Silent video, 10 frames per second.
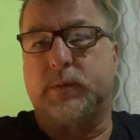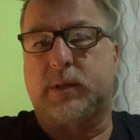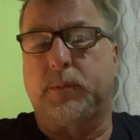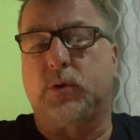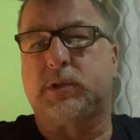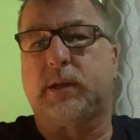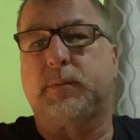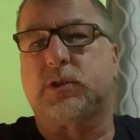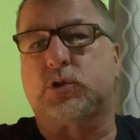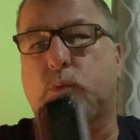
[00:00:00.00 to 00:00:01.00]
most of
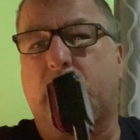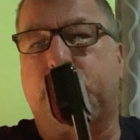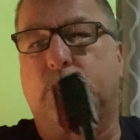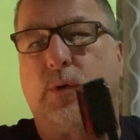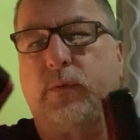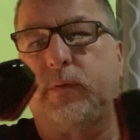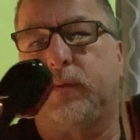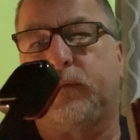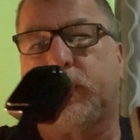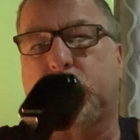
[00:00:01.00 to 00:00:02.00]
them are sweat proof
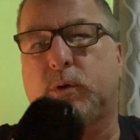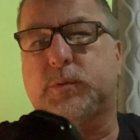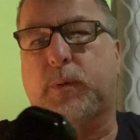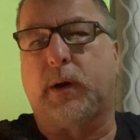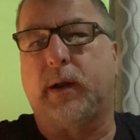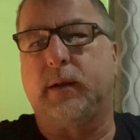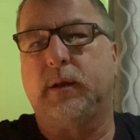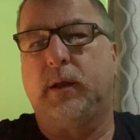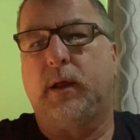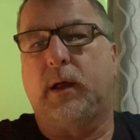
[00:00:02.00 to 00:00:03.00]
for the most part.
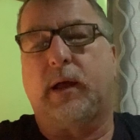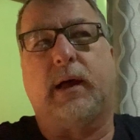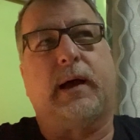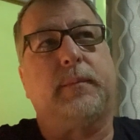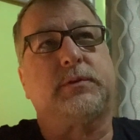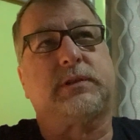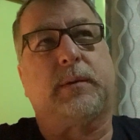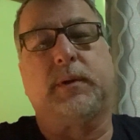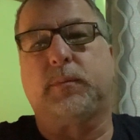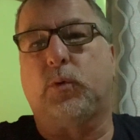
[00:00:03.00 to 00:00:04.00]

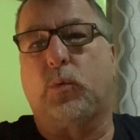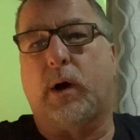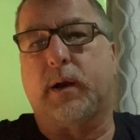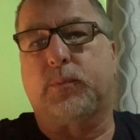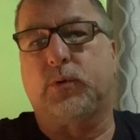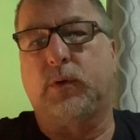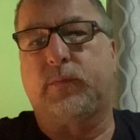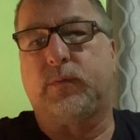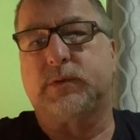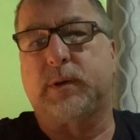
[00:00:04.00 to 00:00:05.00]
Some of them are
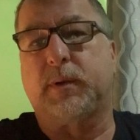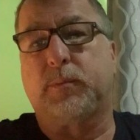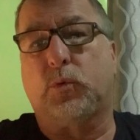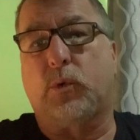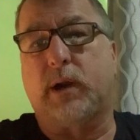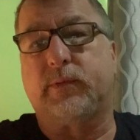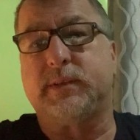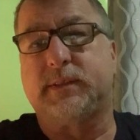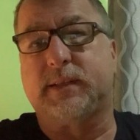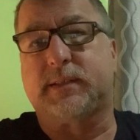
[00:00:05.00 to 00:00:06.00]
waterproof, some of them are water
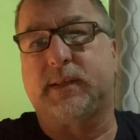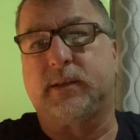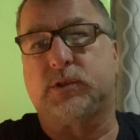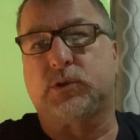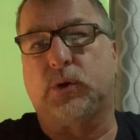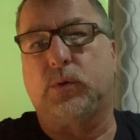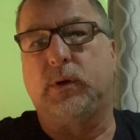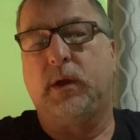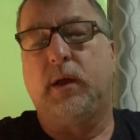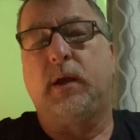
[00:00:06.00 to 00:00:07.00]
resistant. So,
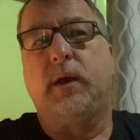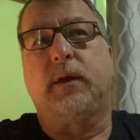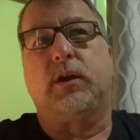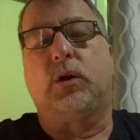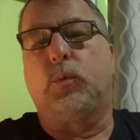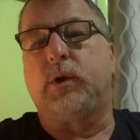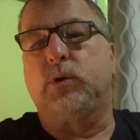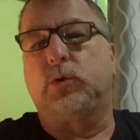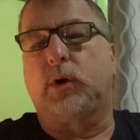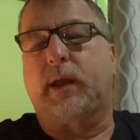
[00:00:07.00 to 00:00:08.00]
when
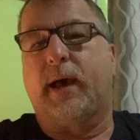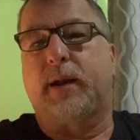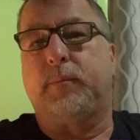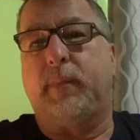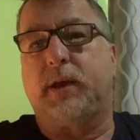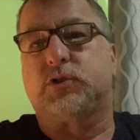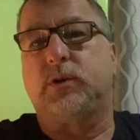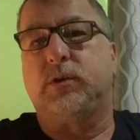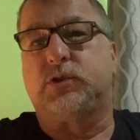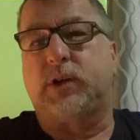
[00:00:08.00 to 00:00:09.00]
you look at them, make
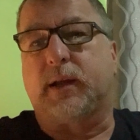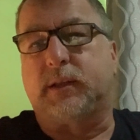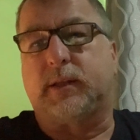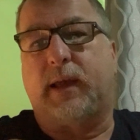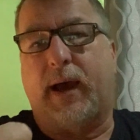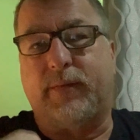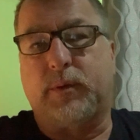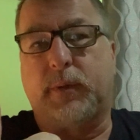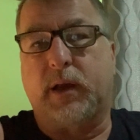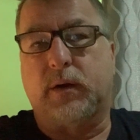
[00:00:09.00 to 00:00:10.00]
sure you check that they have
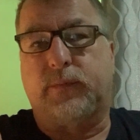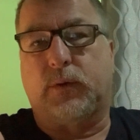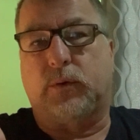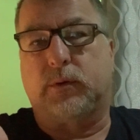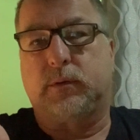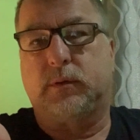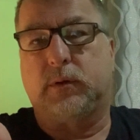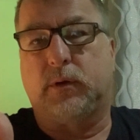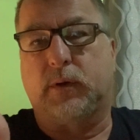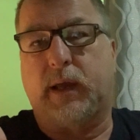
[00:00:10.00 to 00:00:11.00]
the microphone.
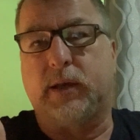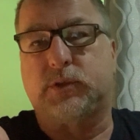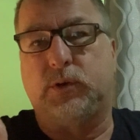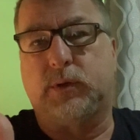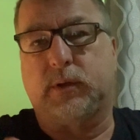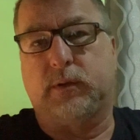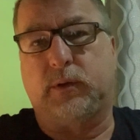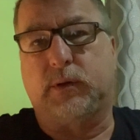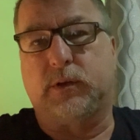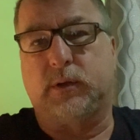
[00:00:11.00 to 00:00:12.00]
Okay, so you
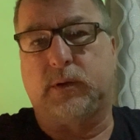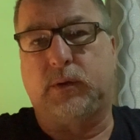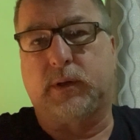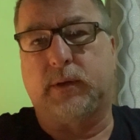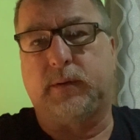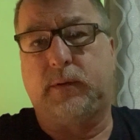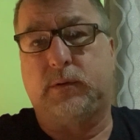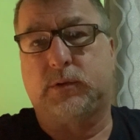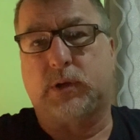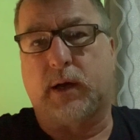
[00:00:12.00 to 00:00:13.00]
can
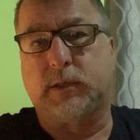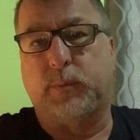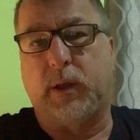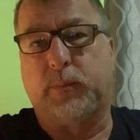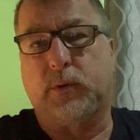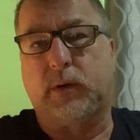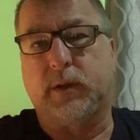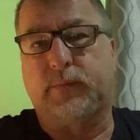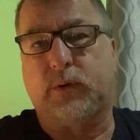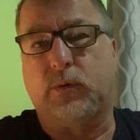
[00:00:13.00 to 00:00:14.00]
talk to people on
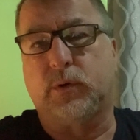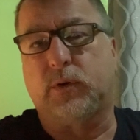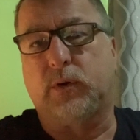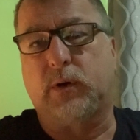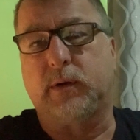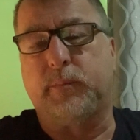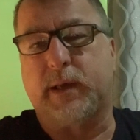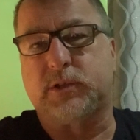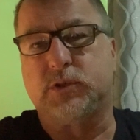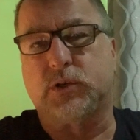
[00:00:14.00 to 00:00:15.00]
the phone or on
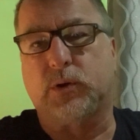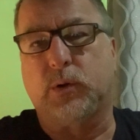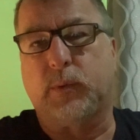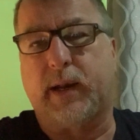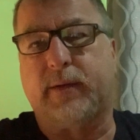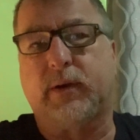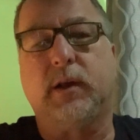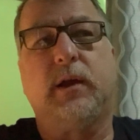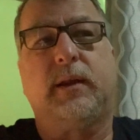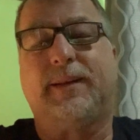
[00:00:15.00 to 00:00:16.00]
Messenger or whatever.
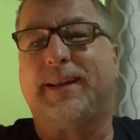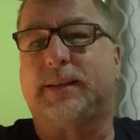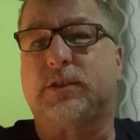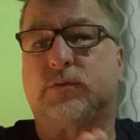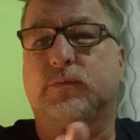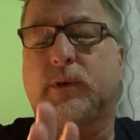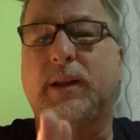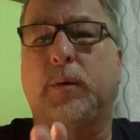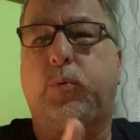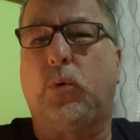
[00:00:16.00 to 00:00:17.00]
That's
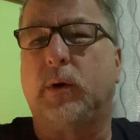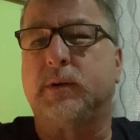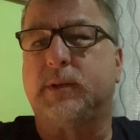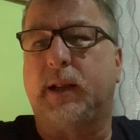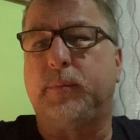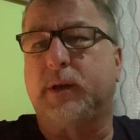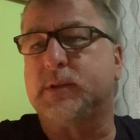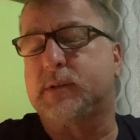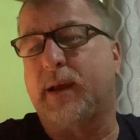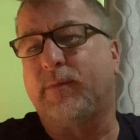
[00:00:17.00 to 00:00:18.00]
really important today,
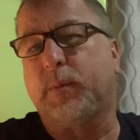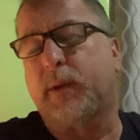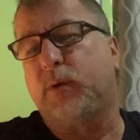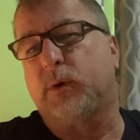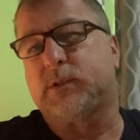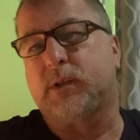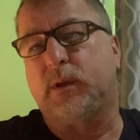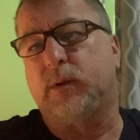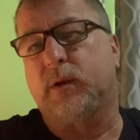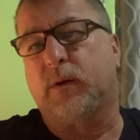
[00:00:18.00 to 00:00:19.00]
because everybody wants
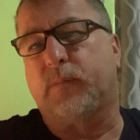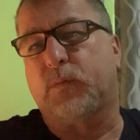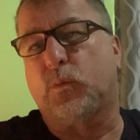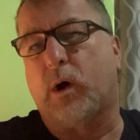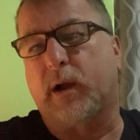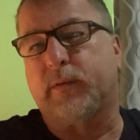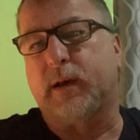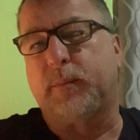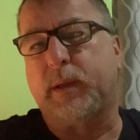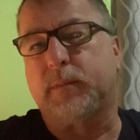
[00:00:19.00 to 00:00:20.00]
to walk
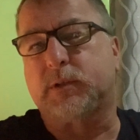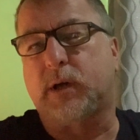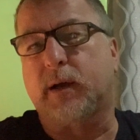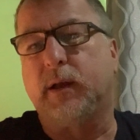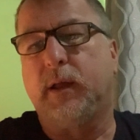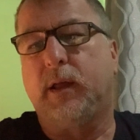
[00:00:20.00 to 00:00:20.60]
around and be able to talk